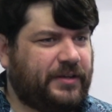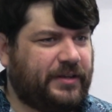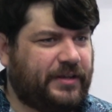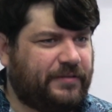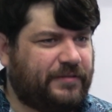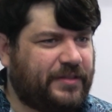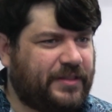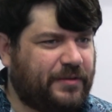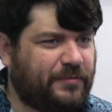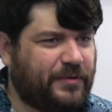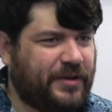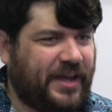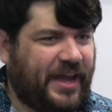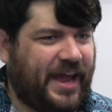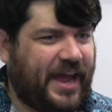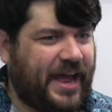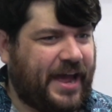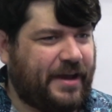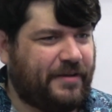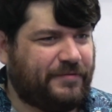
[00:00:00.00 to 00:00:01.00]
Given that we
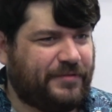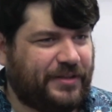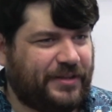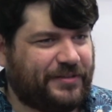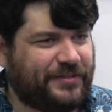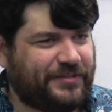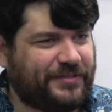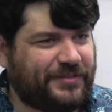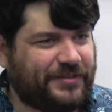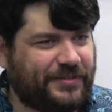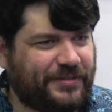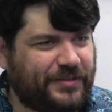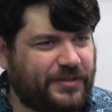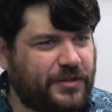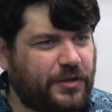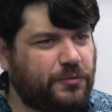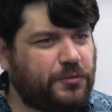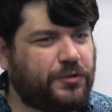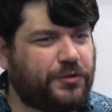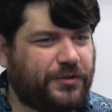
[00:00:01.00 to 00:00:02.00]
have this
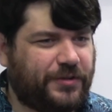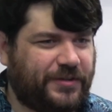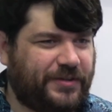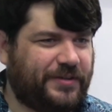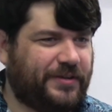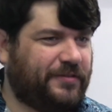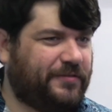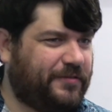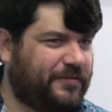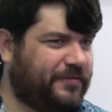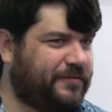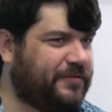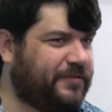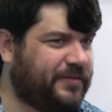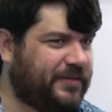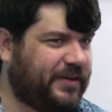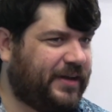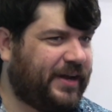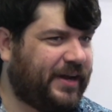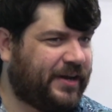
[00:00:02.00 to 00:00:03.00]
notion of
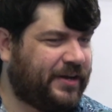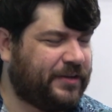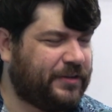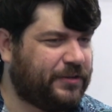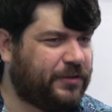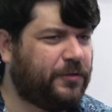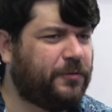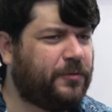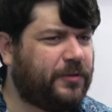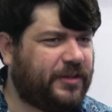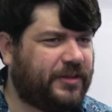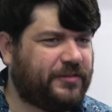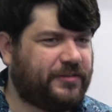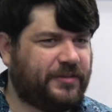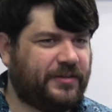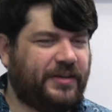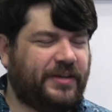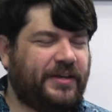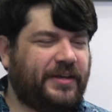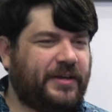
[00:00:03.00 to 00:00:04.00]
how to do this,